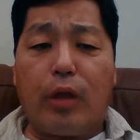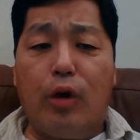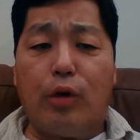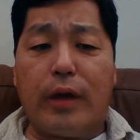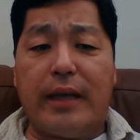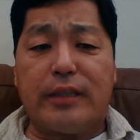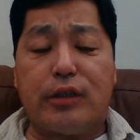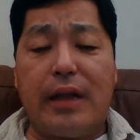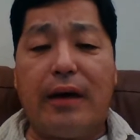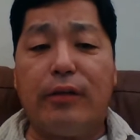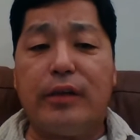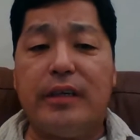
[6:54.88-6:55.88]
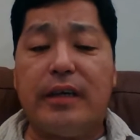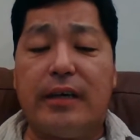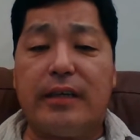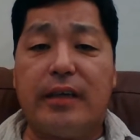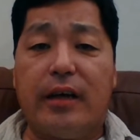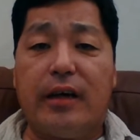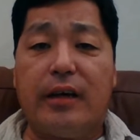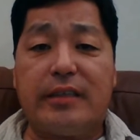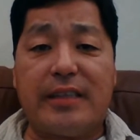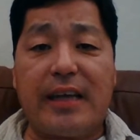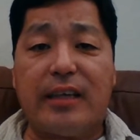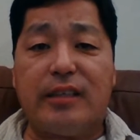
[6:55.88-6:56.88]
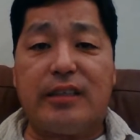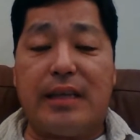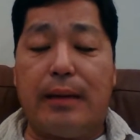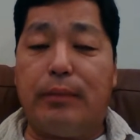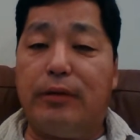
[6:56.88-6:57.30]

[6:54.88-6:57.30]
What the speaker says: Okay, so now the second step.